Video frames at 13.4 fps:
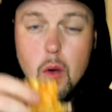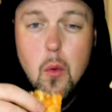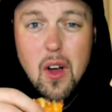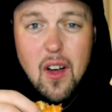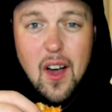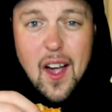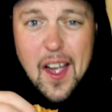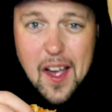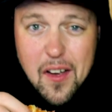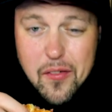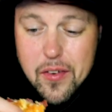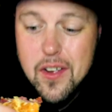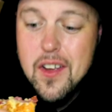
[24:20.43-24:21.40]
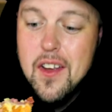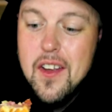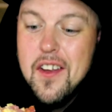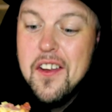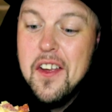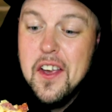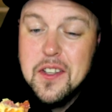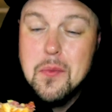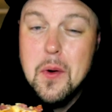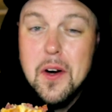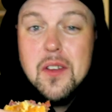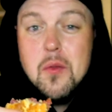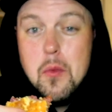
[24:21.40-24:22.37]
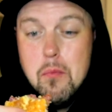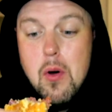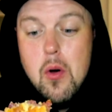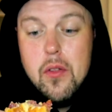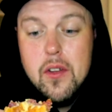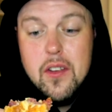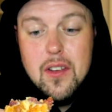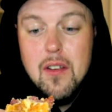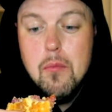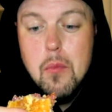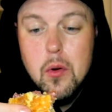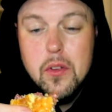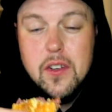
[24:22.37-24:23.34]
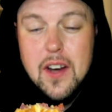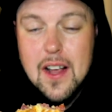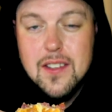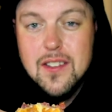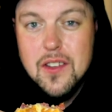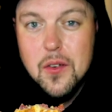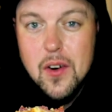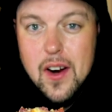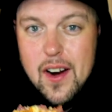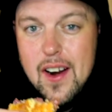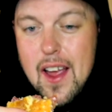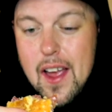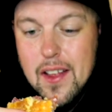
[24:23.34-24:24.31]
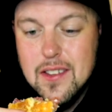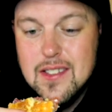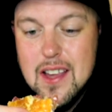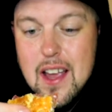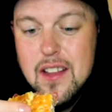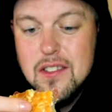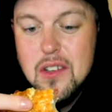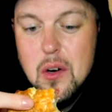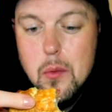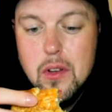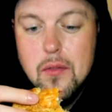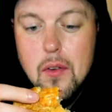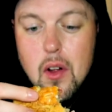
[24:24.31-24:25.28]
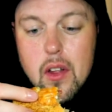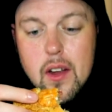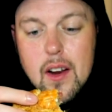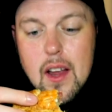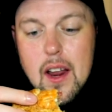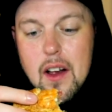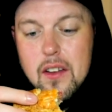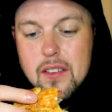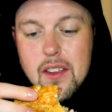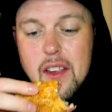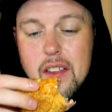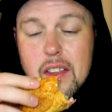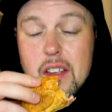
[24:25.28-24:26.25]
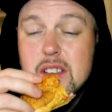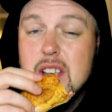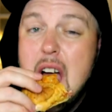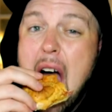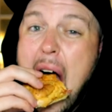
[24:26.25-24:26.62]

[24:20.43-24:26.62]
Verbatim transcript: well i have experience with both because i've both danced in the rain and sat in snow when it's falling and i'll tell you this